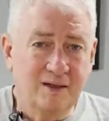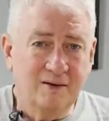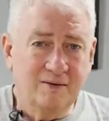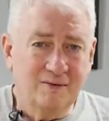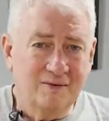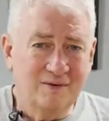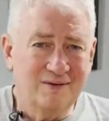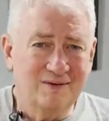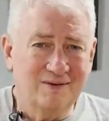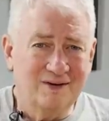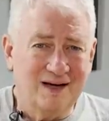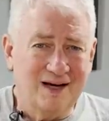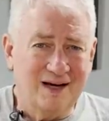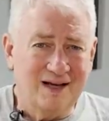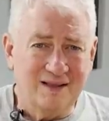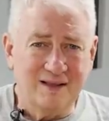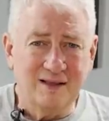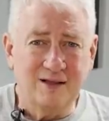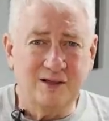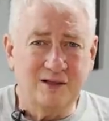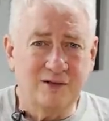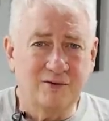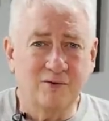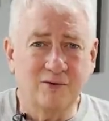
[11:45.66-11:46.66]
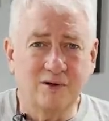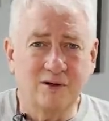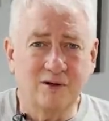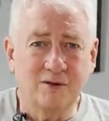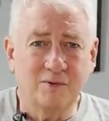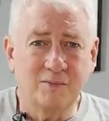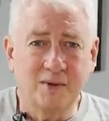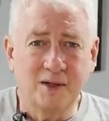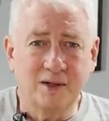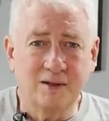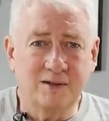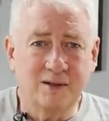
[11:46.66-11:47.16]
Well, I think you're wrong
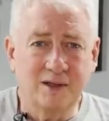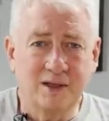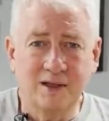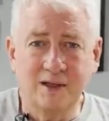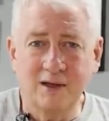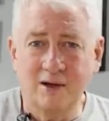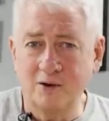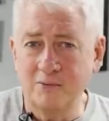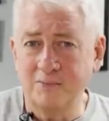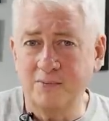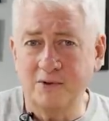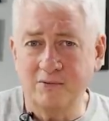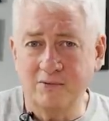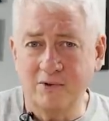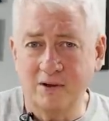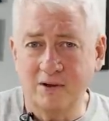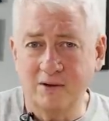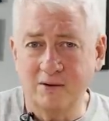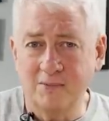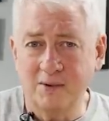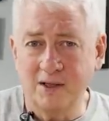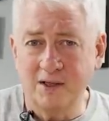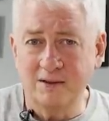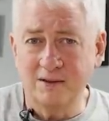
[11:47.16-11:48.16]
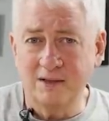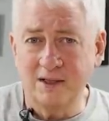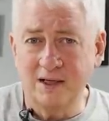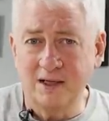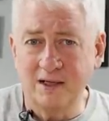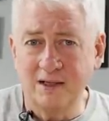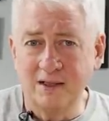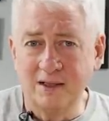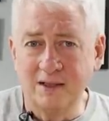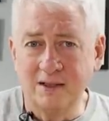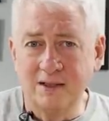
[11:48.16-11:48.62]
about that. I hope you're wrong about that.